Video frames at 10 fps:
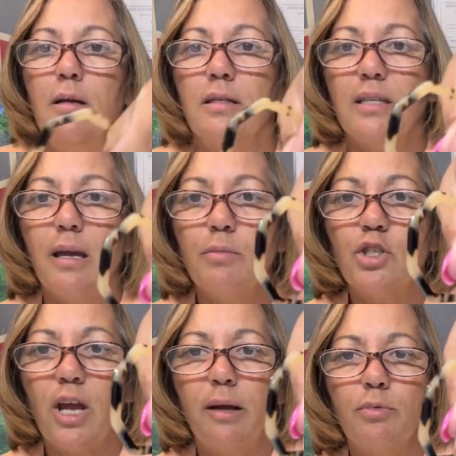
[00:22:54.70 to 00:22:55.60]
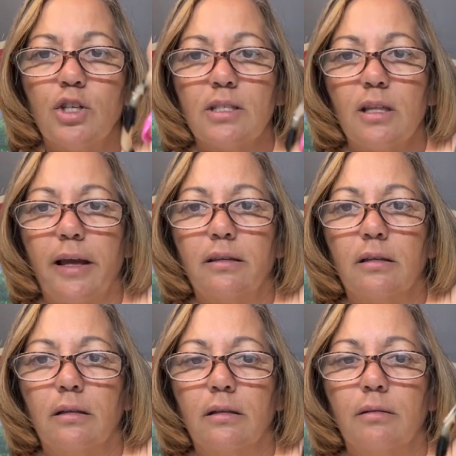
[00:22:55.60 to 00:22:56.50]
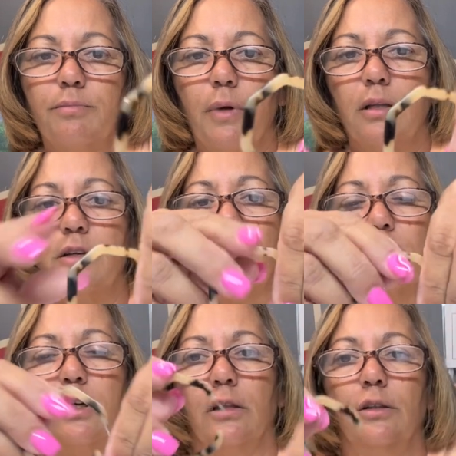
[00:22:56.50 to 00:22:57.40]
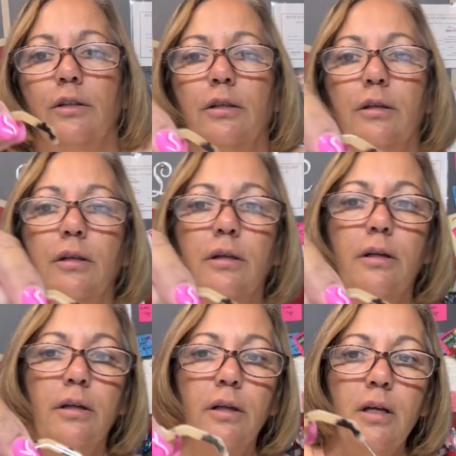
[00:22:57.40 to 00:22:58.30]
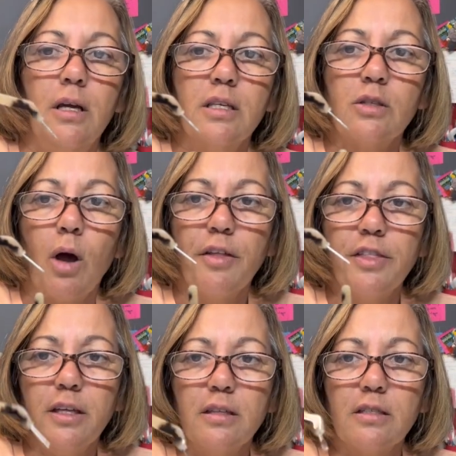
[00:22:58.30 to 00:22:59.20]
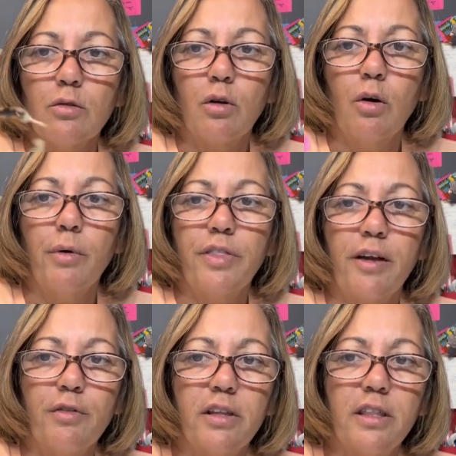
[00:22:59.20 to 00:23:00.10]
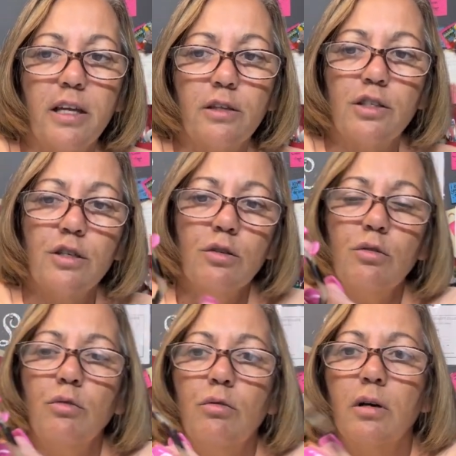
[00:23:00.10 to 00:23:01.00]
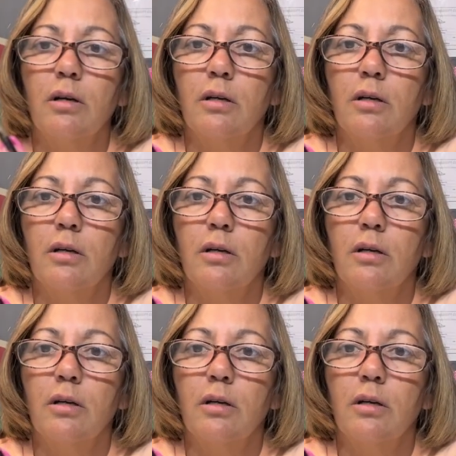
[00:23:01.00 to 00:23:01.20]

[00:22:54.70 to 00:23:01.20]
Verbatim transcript: same shape, just like the a different color. So I think this will go with everything too.